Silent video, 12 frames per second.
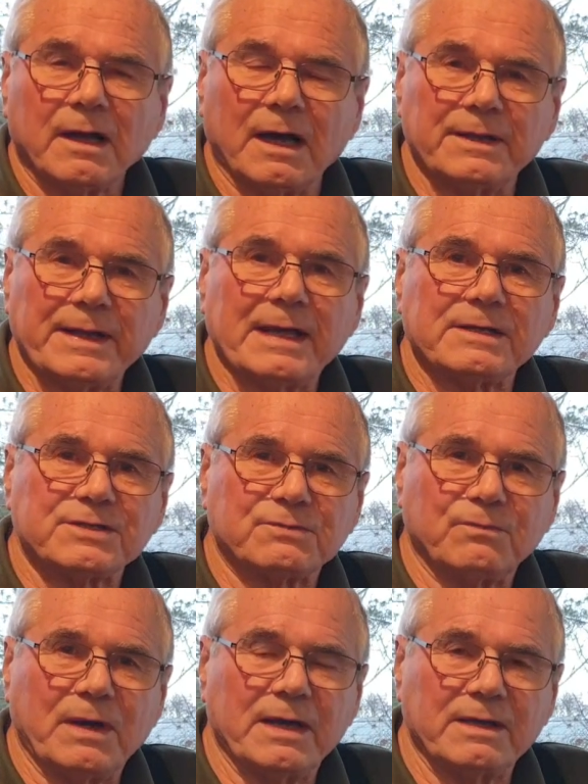and
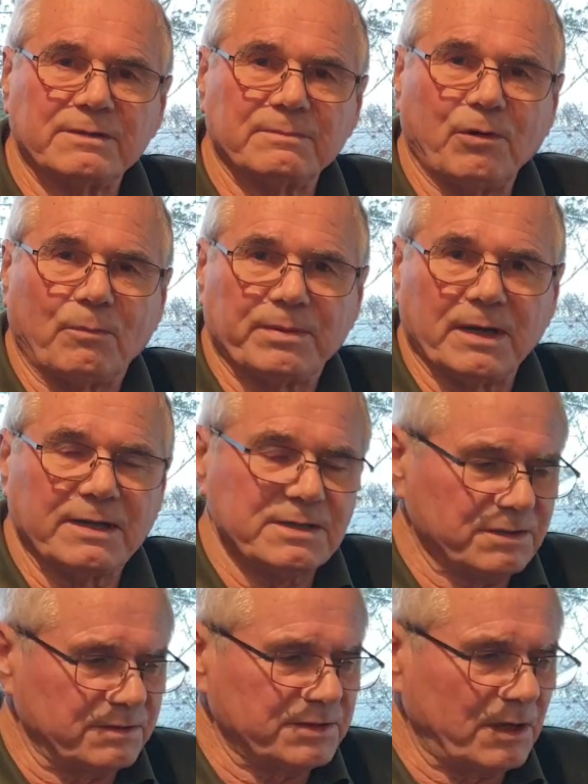that's where the
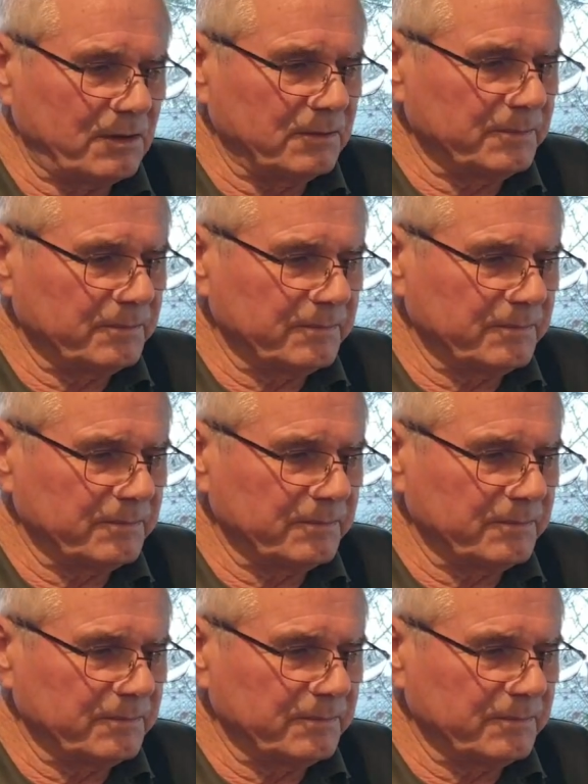populations are.